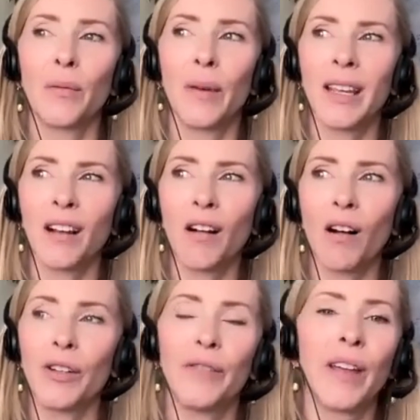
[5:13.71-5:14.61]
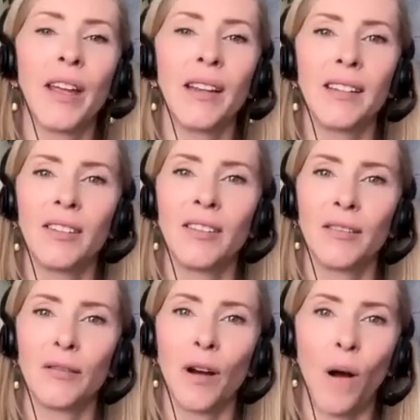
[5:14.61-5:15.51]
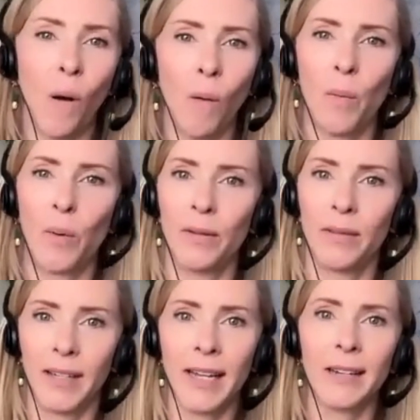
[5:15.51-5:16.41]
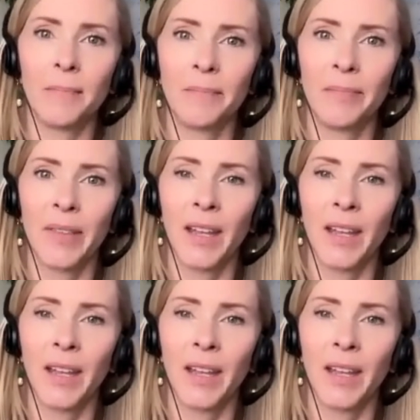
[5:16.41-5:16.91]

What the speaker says: we can cultivate hope in.